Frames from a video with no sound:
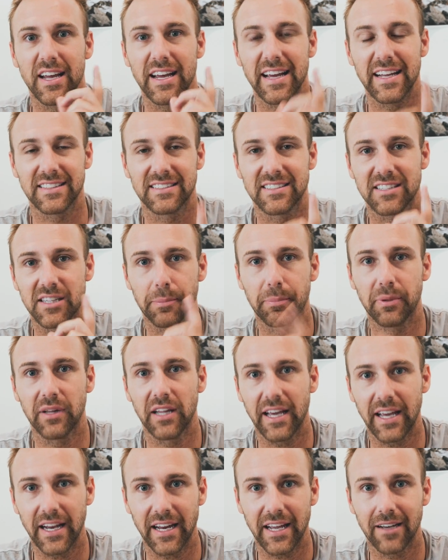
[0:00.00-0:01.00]
it's the
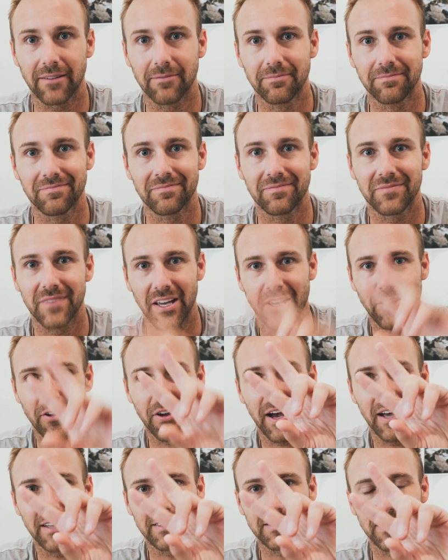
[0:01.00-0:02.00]
planning. Thank you
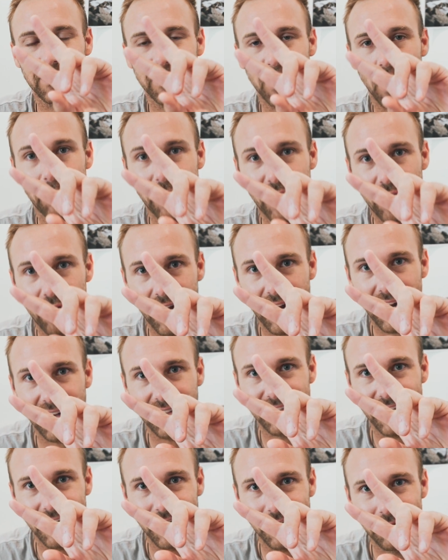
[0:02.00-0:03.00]
guys. Y'all be great
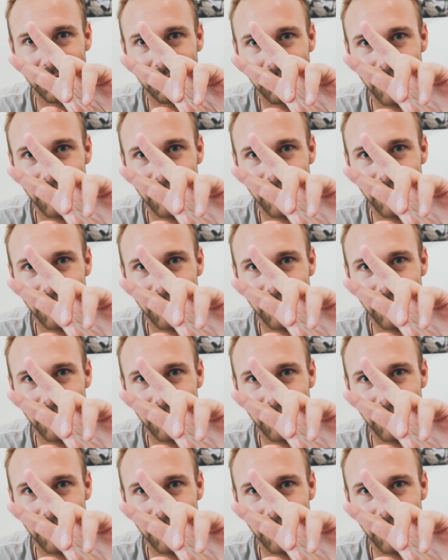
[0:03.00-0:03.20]
out there.